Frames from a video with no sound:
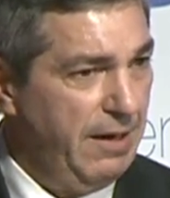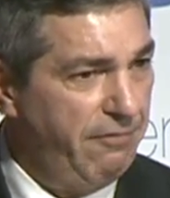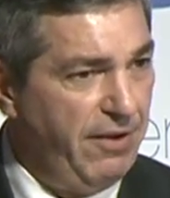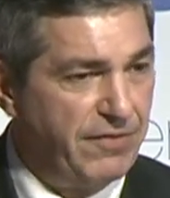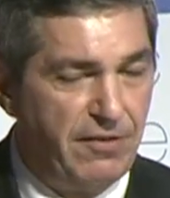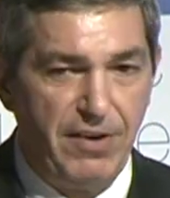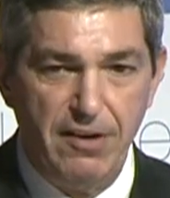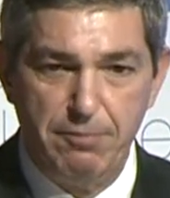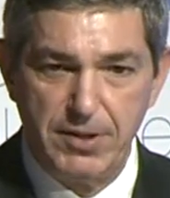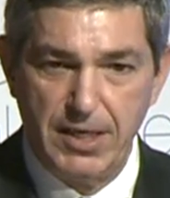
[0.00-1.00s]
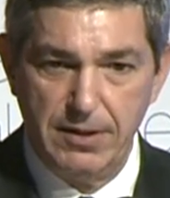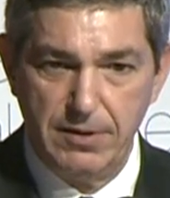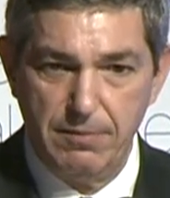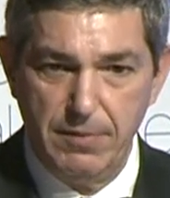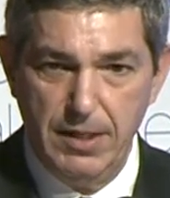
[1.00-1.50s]
fifty-five percent.
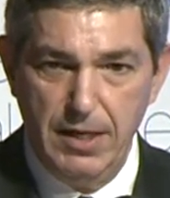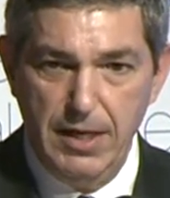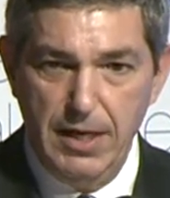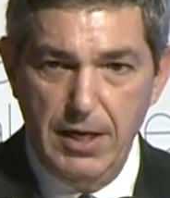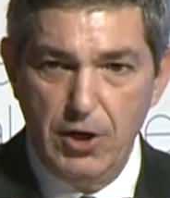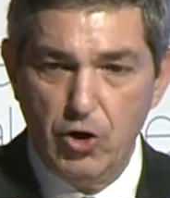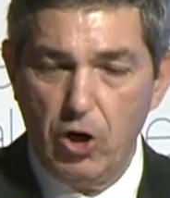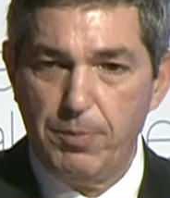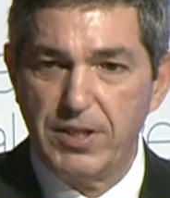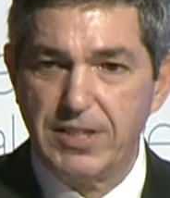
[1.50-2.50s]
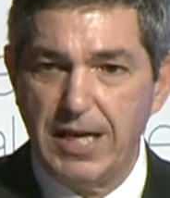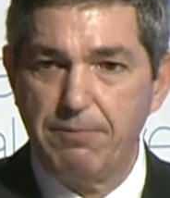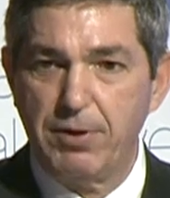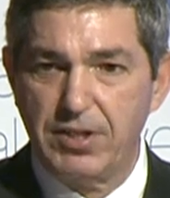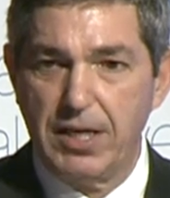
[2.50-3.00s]
Europe is ten
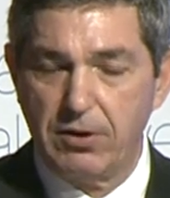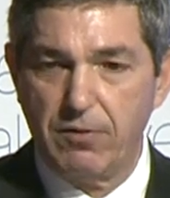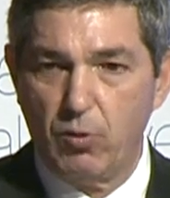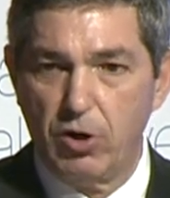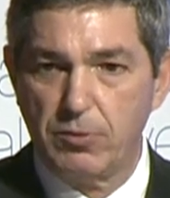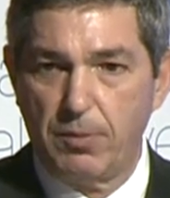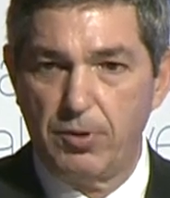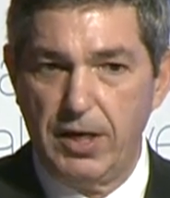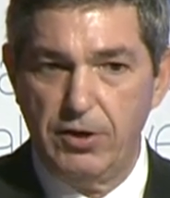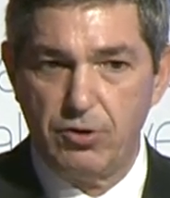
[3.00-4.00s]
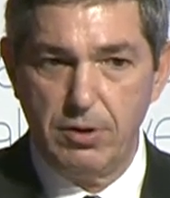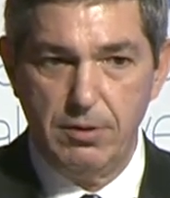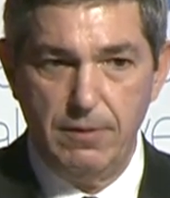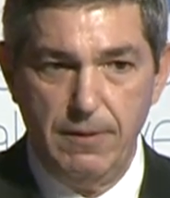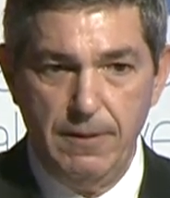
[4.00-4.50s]
percent of the world's population,